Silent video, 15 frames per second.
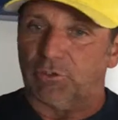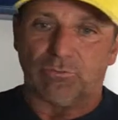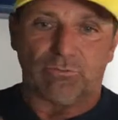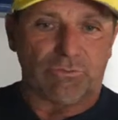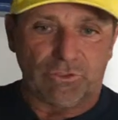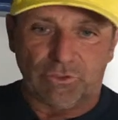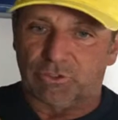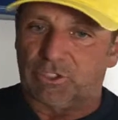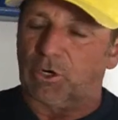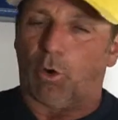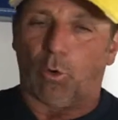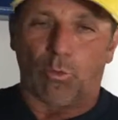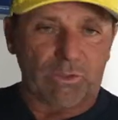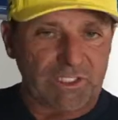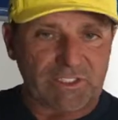know, you can
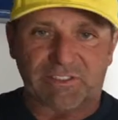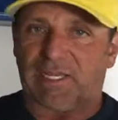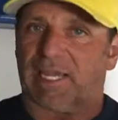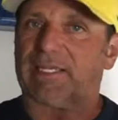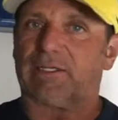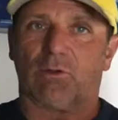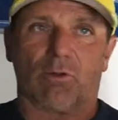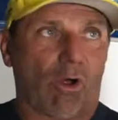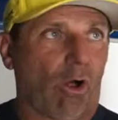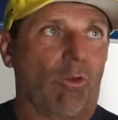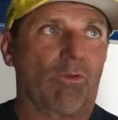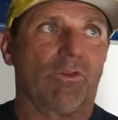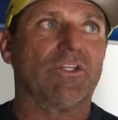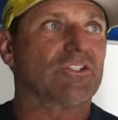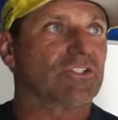only cycle
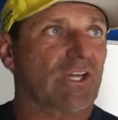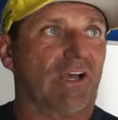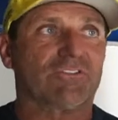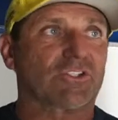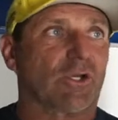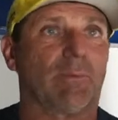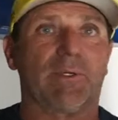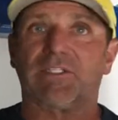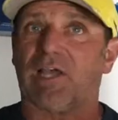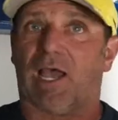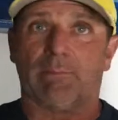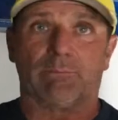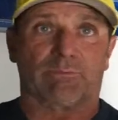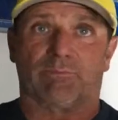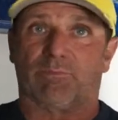all this stuff so many
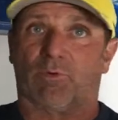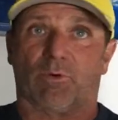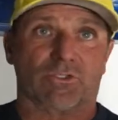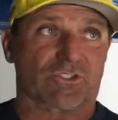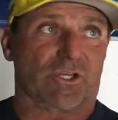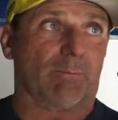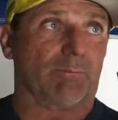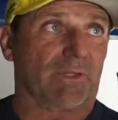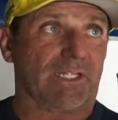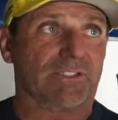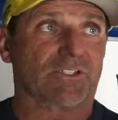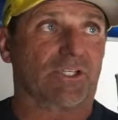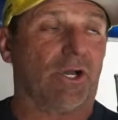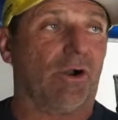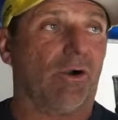times before something
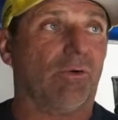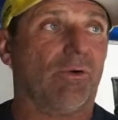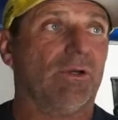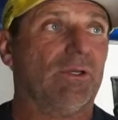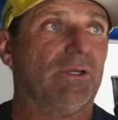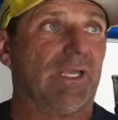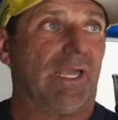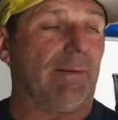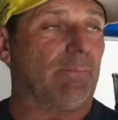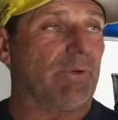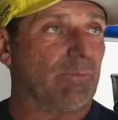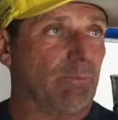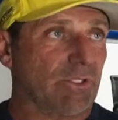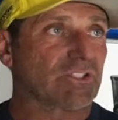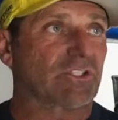lets go. And
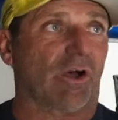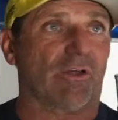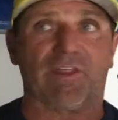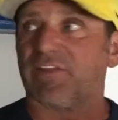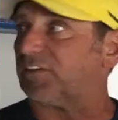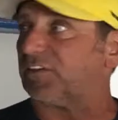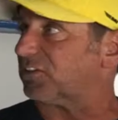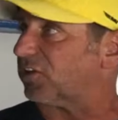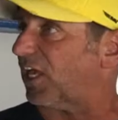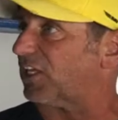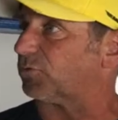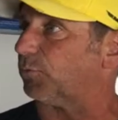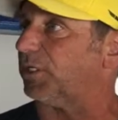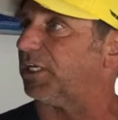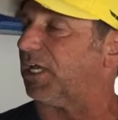we saw that this
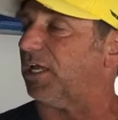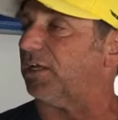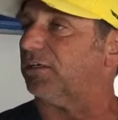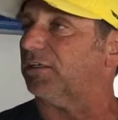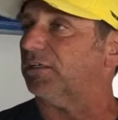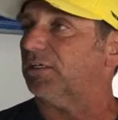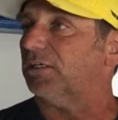last weekend.